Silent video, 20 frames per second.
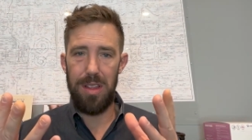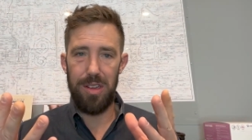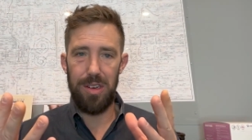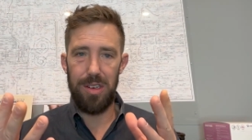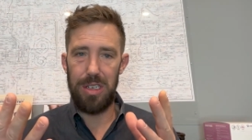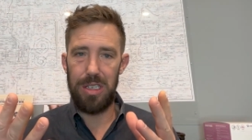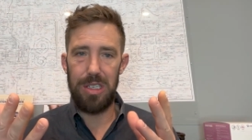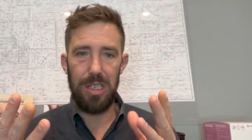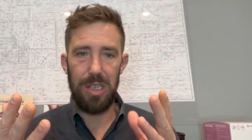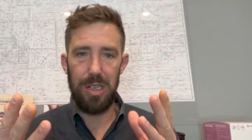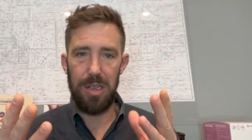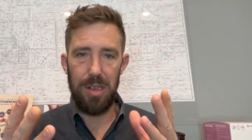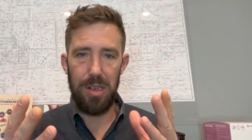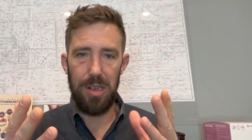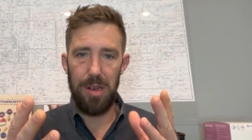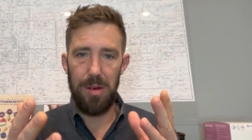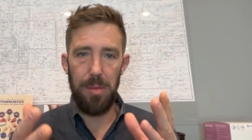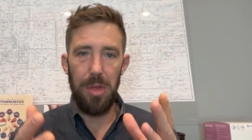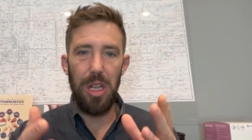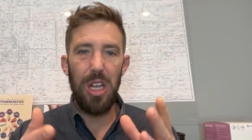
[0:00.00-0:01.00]
There's a,
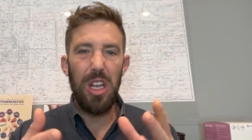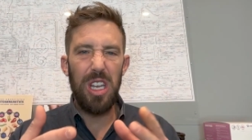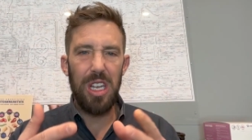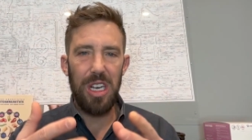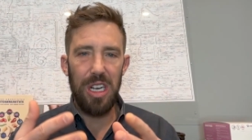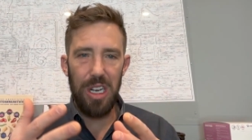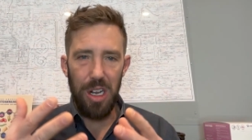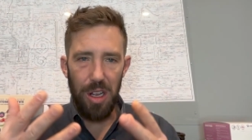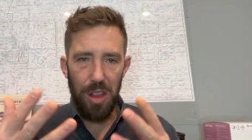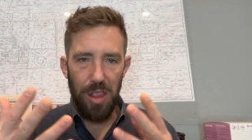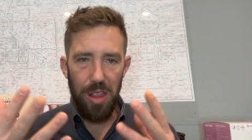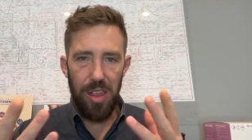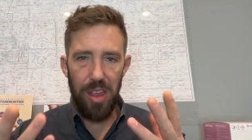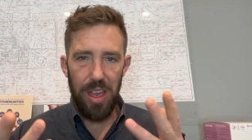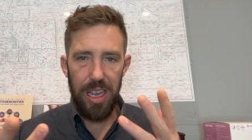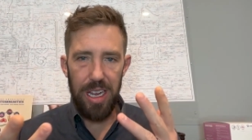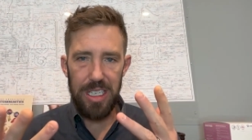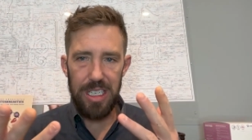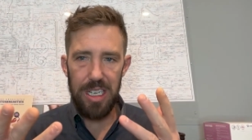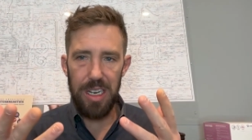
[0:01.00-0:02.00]
a million good
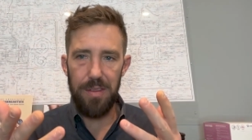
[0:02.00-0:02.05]
things.